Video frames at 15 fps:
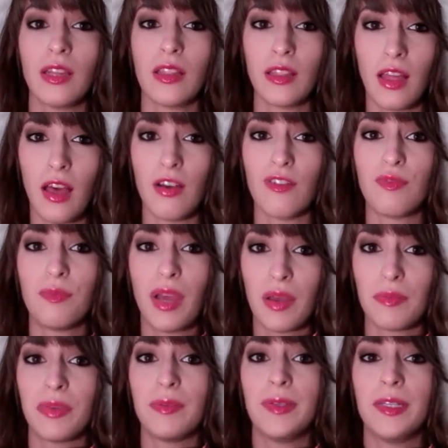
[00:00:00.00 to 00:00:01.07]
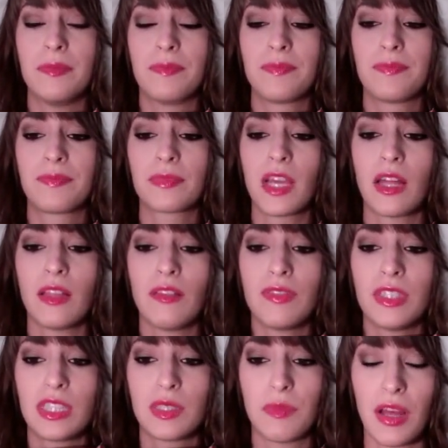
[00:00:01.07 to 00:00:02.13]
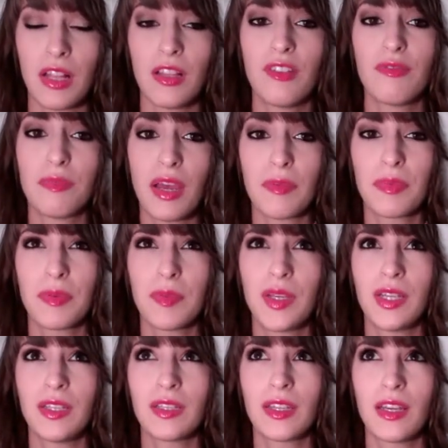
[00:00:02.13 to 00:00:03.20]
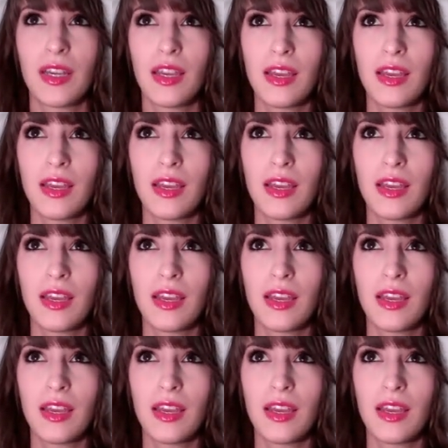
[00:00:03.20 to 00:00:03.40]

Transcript: love peppermint. I love the smell of peppermint.